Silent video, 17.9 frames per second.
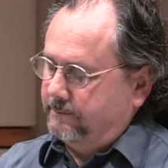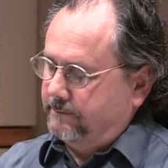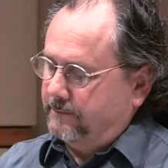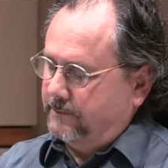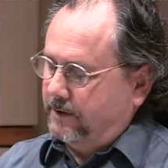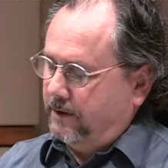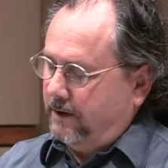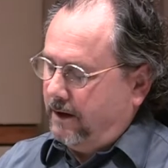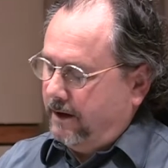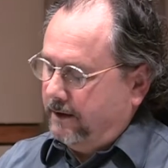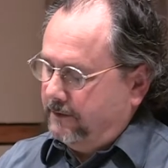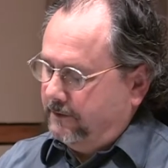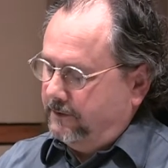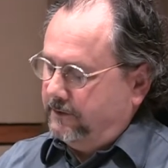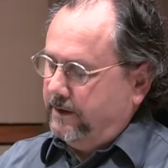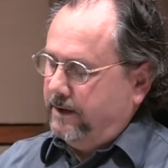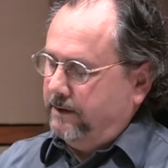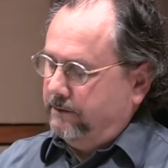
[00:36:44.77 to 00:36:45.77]
God's
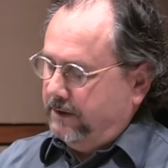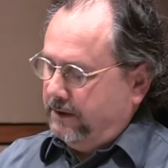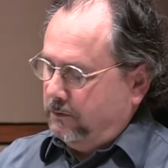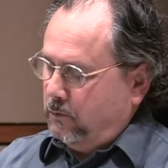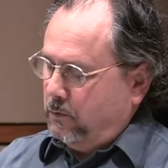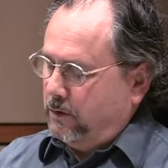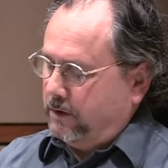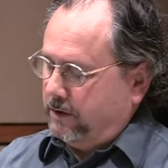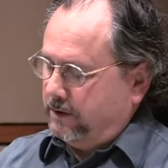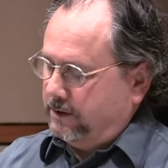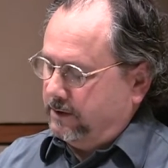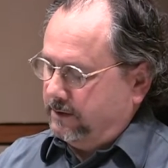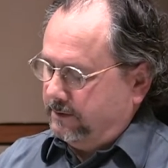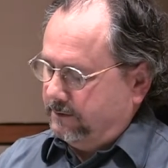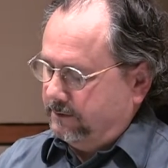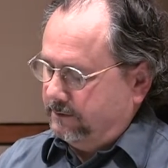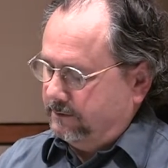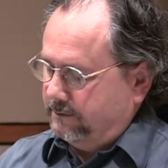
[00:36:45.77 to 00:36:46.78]
saving work
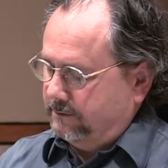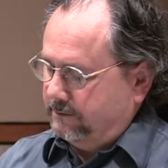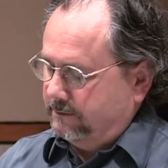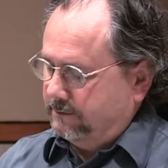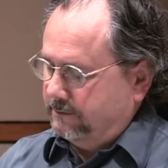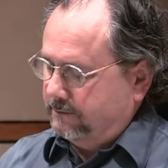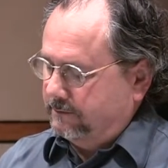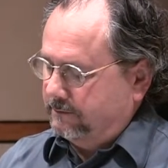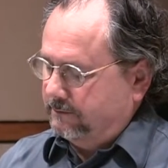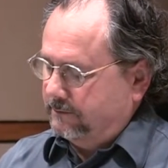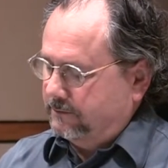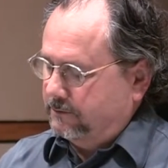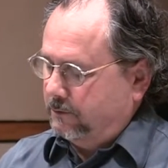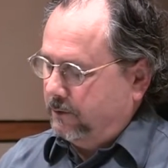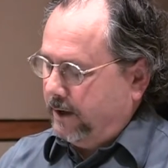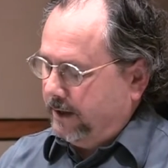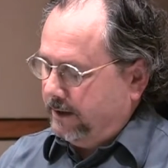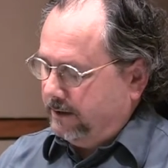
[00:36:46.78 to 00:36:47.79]

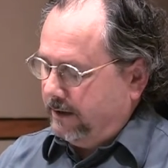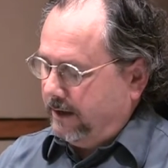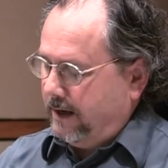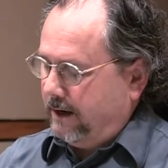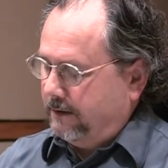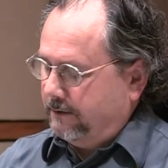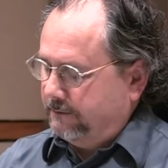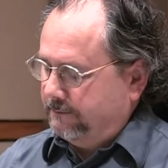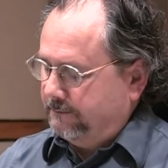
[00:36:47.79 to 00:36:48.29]
right now?